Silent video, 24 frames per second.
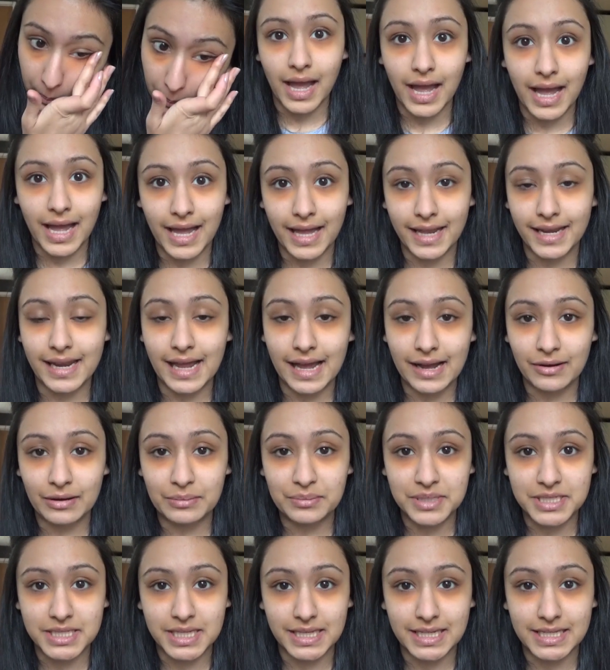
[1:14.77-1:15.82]
And now I'm
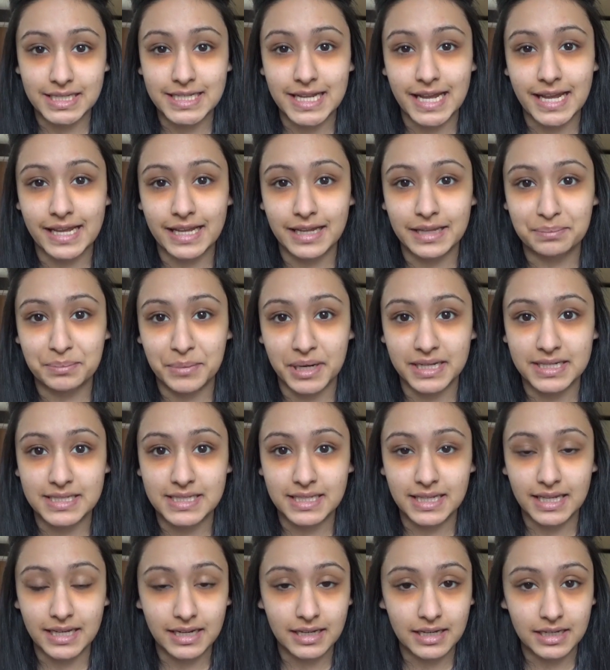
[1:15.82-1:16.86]
just going to take my
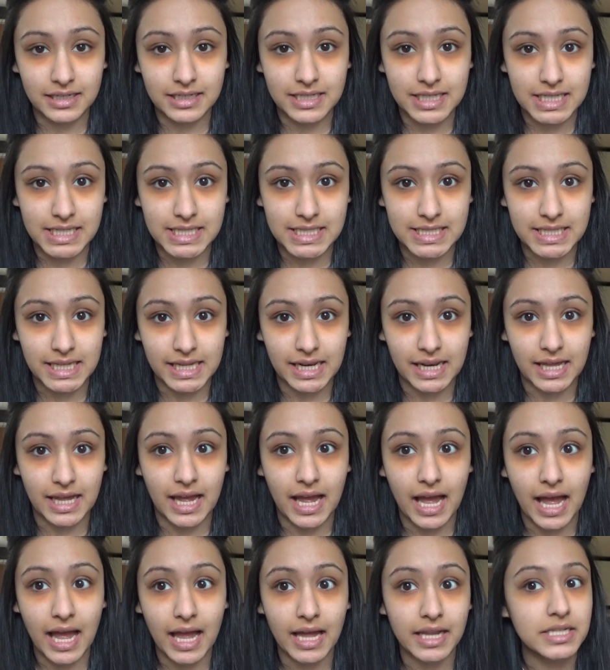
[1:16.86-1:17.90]
skin coloured concealer
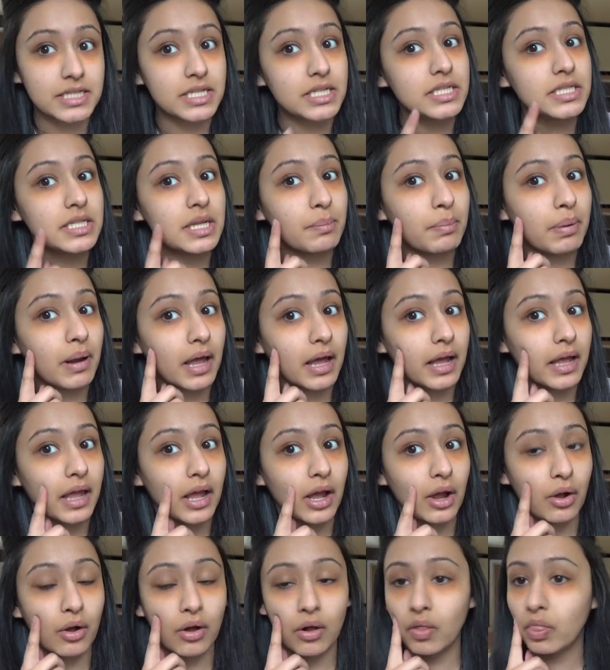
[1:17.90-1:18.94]
and just apply
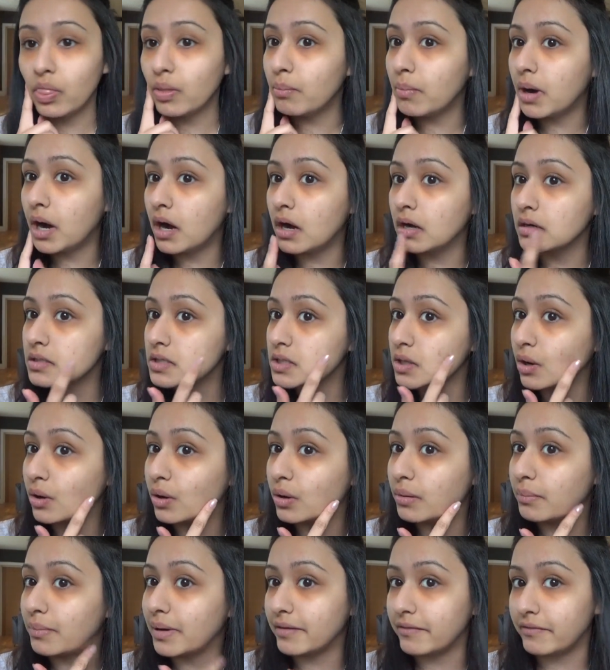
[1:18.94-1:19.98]
it on the marks
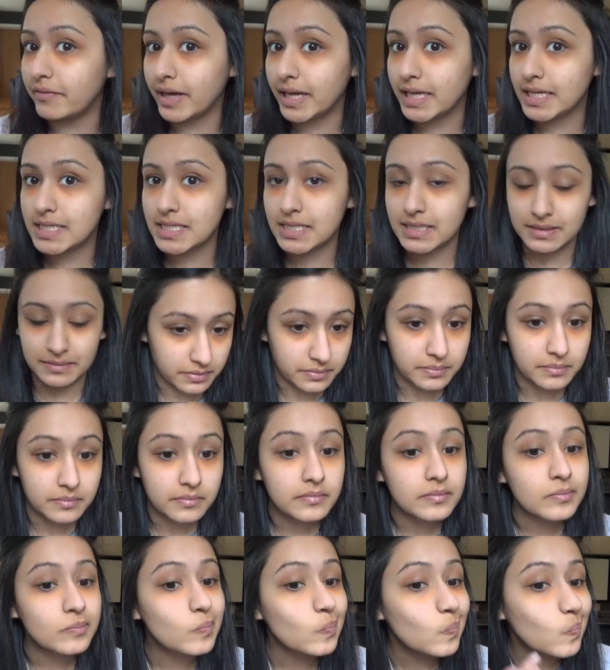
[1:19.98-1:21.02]
on my face, and
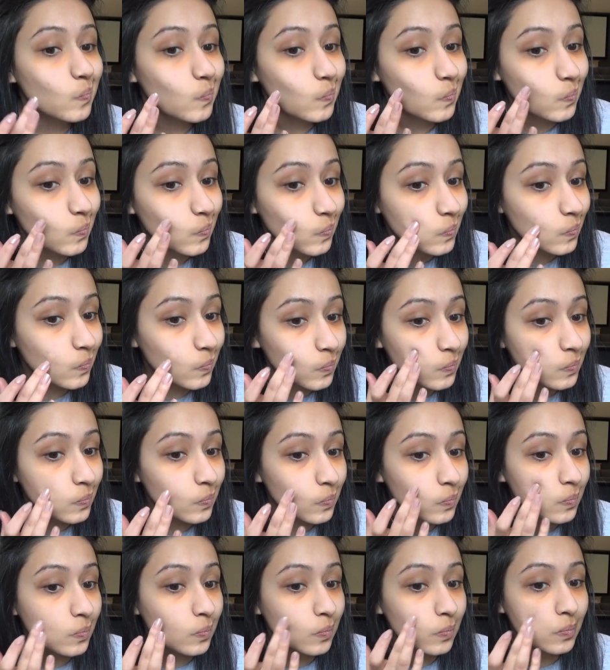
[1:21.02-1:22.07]
this is just going to give me
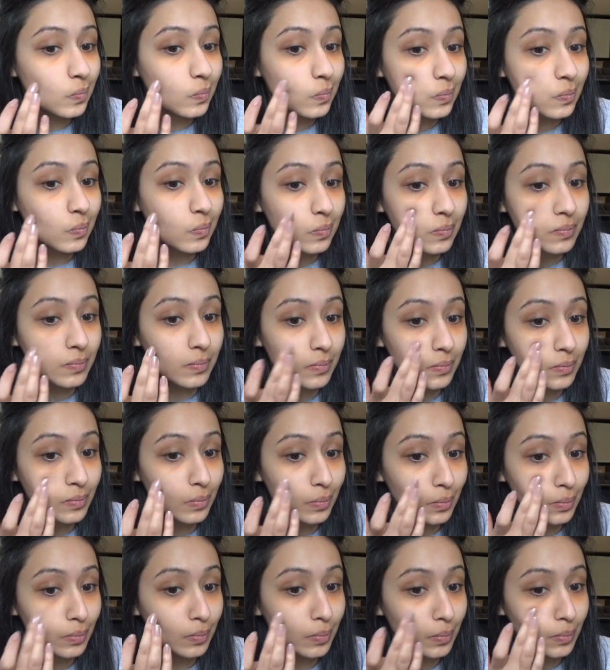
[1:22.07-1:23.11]
some extra
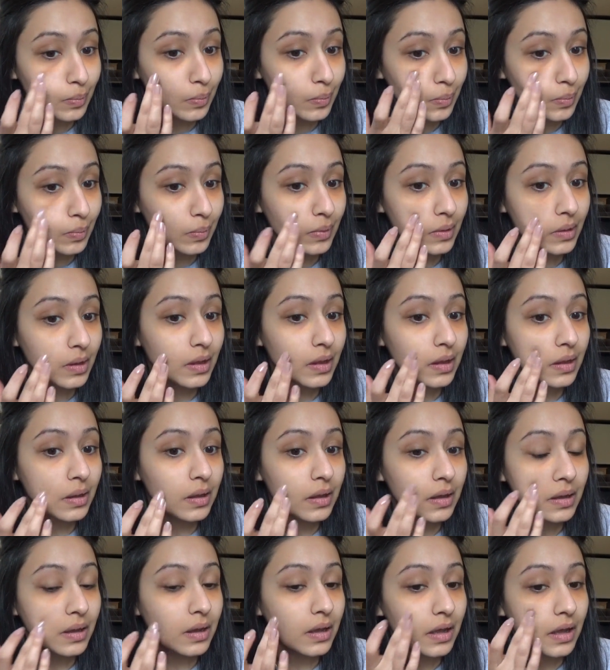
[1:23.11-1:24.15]
coverage.
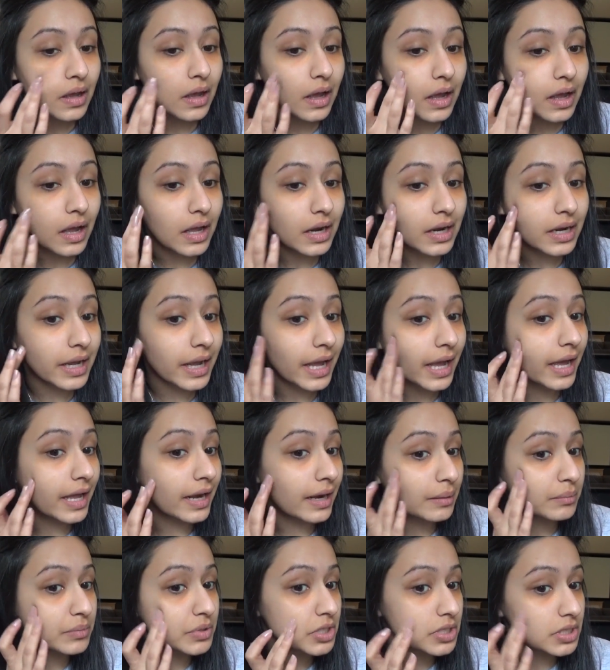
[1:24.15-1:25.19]
And again,
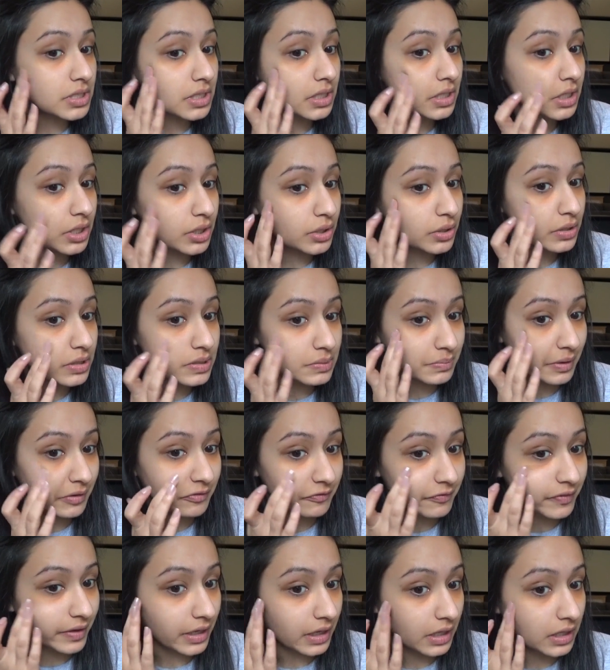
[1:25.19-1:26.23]
I'm just going to use my
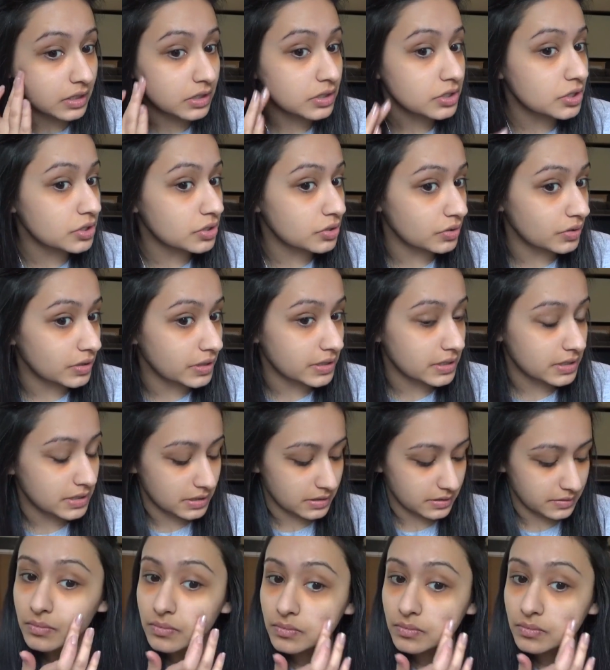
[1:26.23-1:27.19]
finger to do this.